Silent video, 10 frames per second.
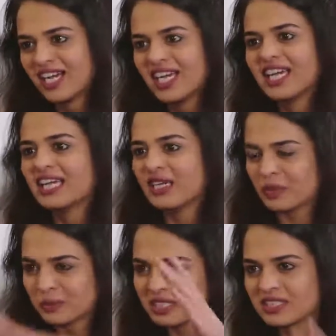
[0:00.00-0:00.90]
Yes. It
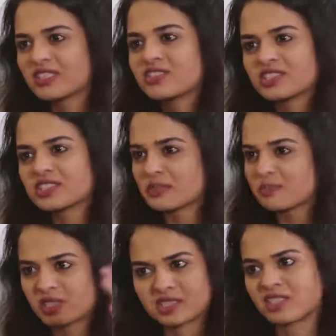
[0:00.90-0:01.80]
would be diligence,
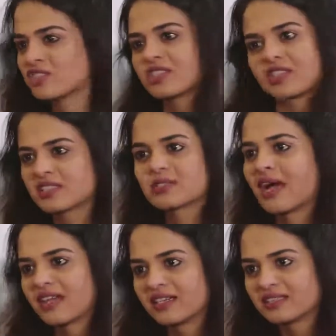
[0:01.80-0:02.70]
precision, and
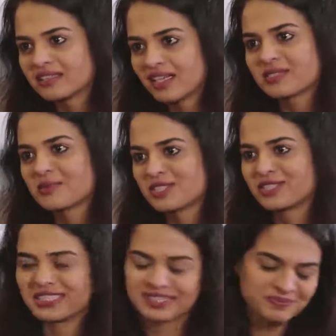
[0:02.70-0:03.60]
swagger. That's yes. What
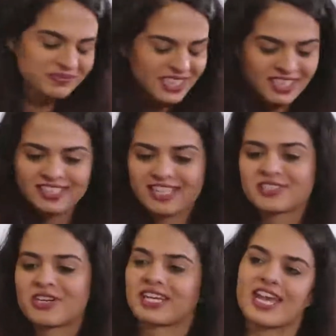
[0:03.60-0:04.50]
you need. That's great.